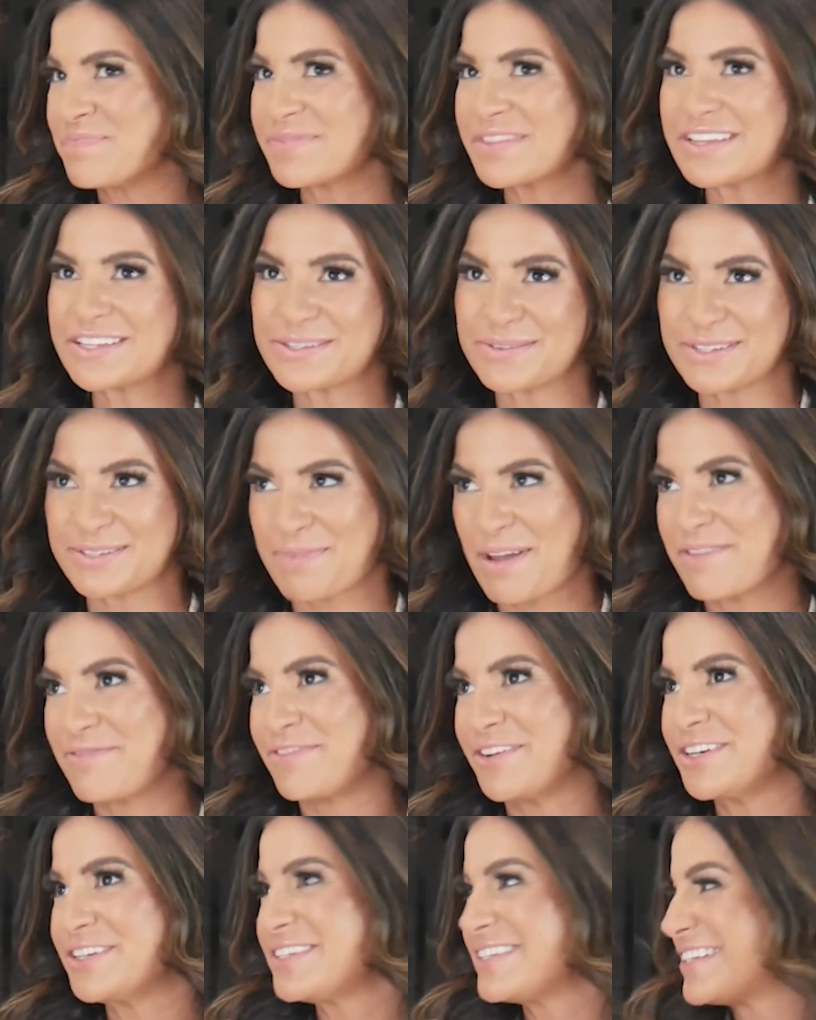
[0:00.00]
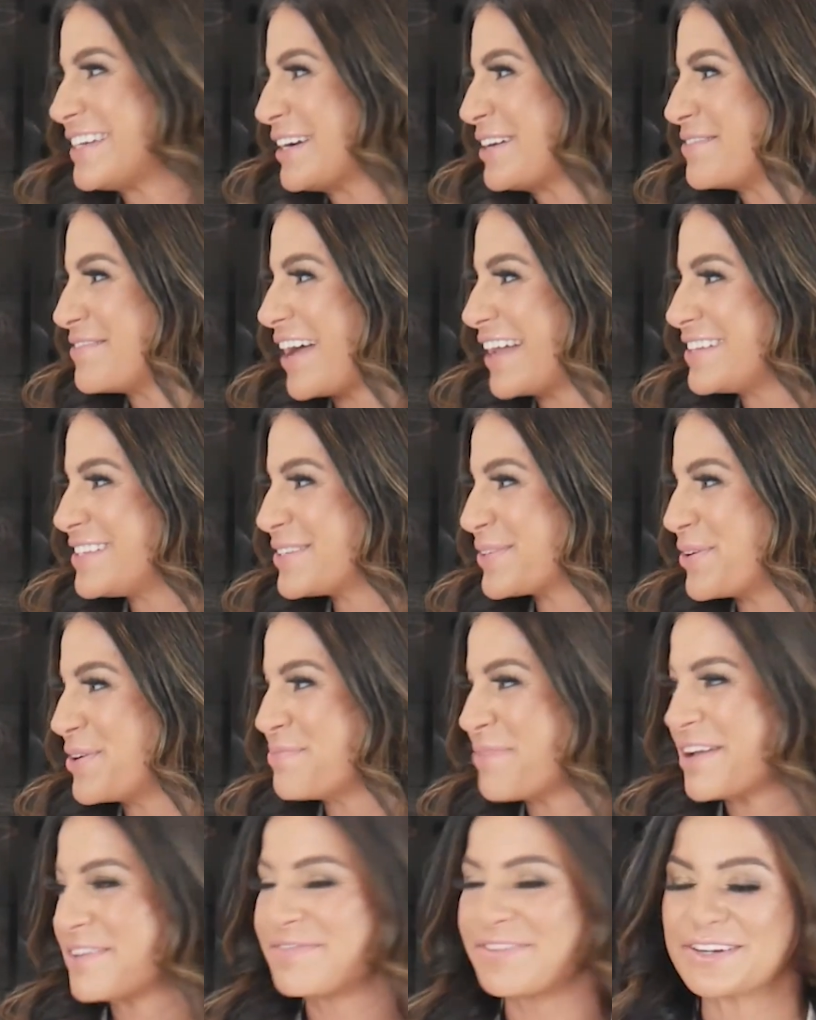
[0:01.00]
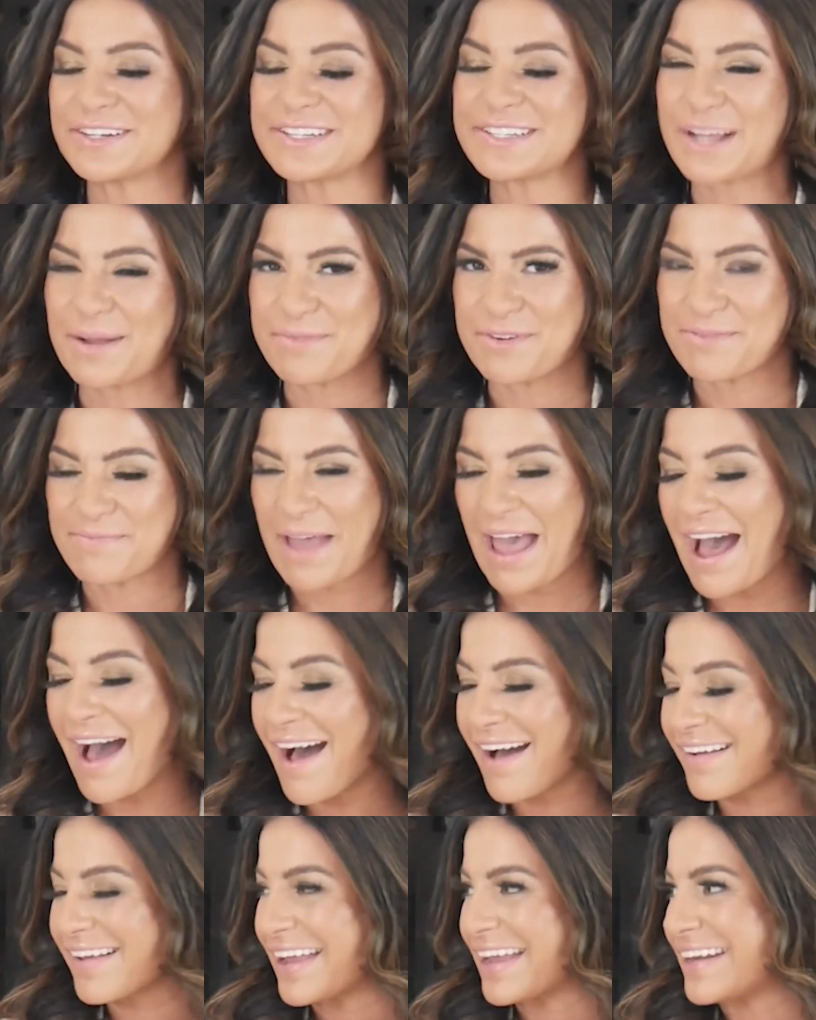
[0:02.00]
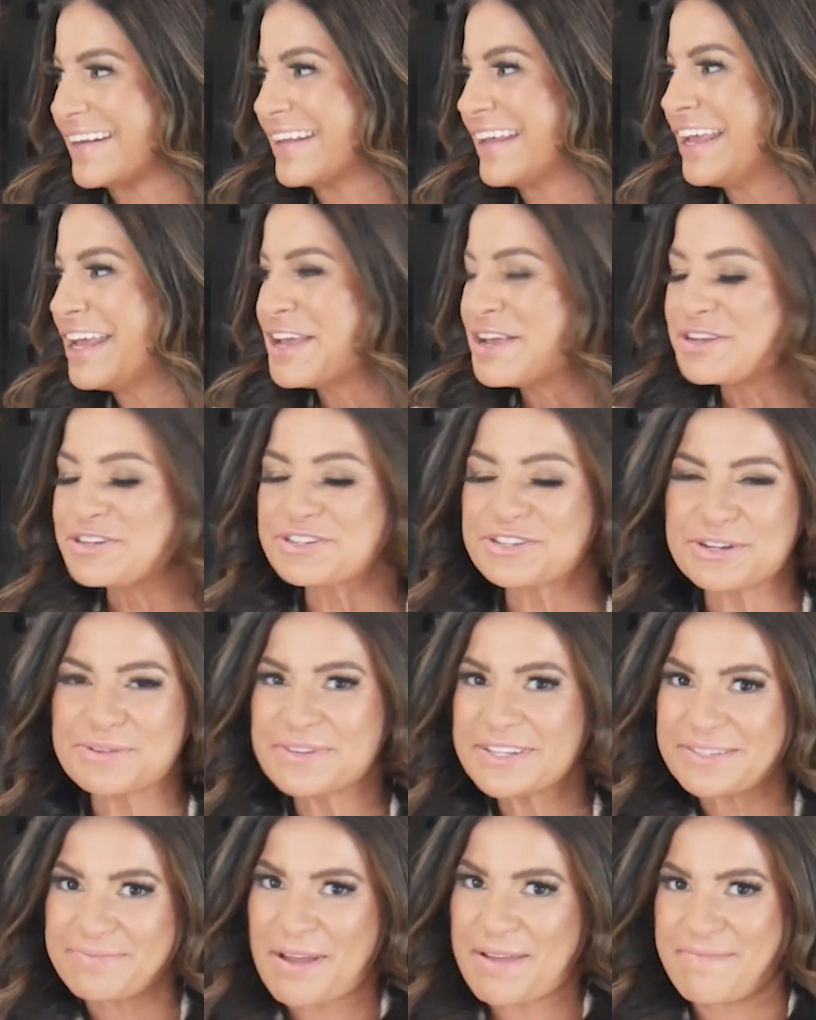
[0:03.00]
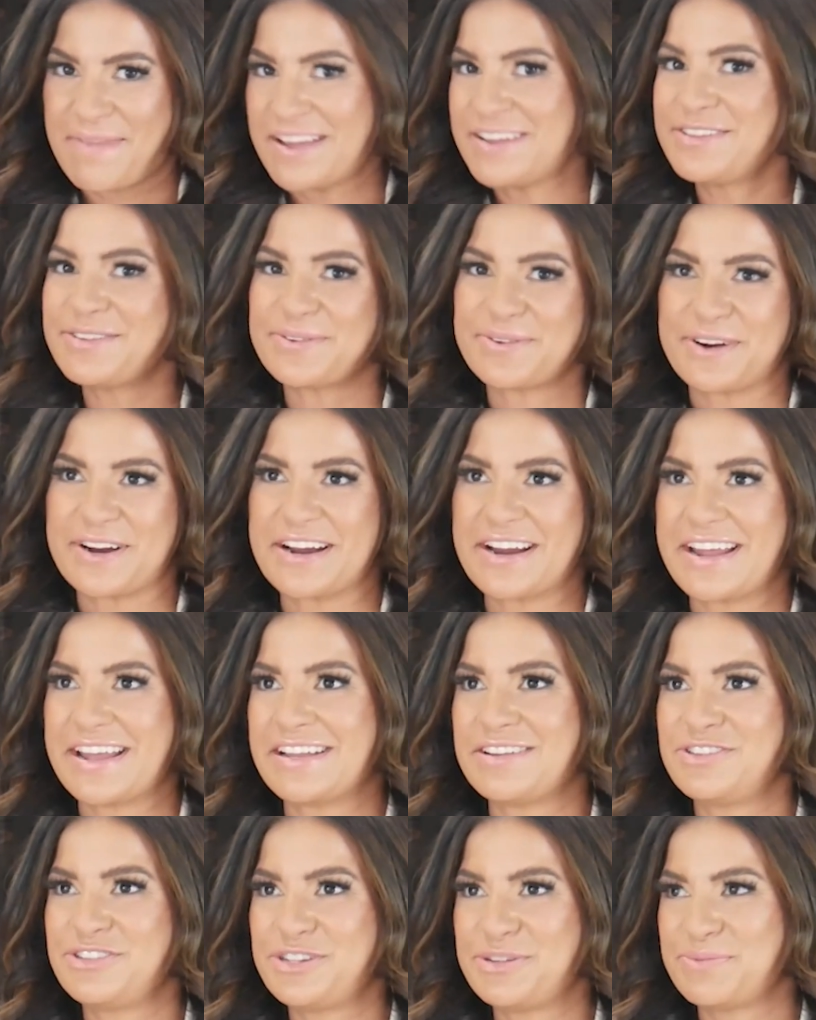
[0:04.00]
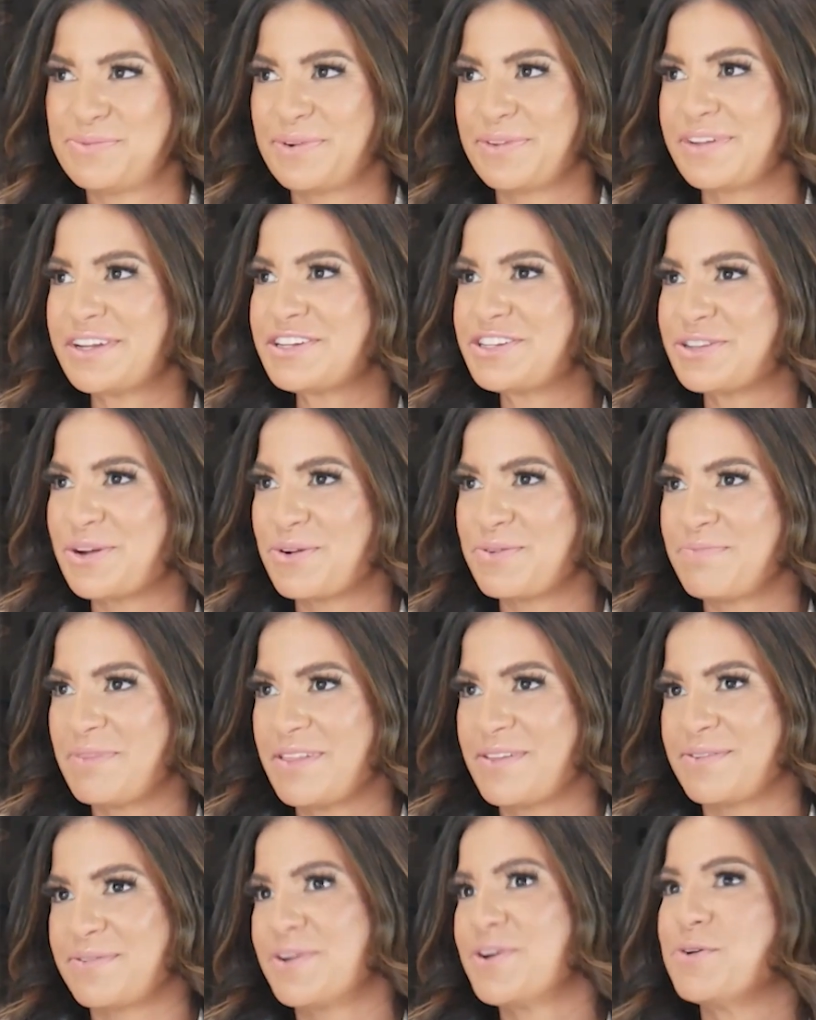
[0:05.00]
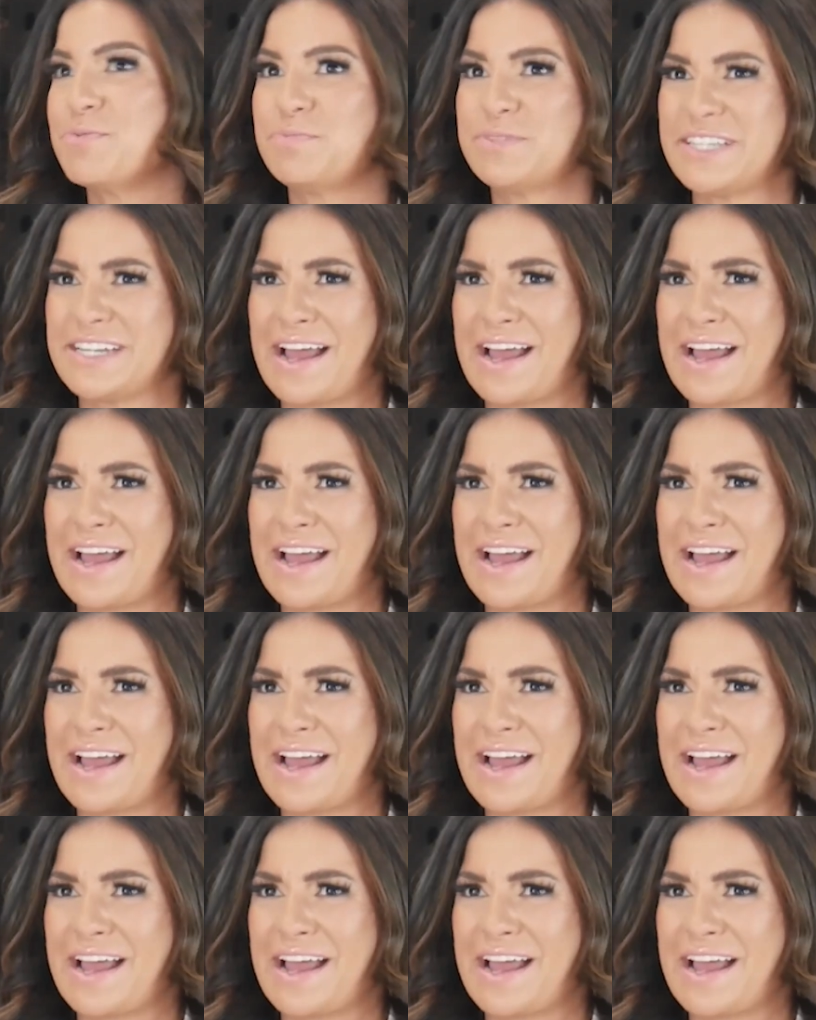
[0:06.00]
This was my first year of vet school, my first summer back, and she was my mentor, and she really showed me the ropes.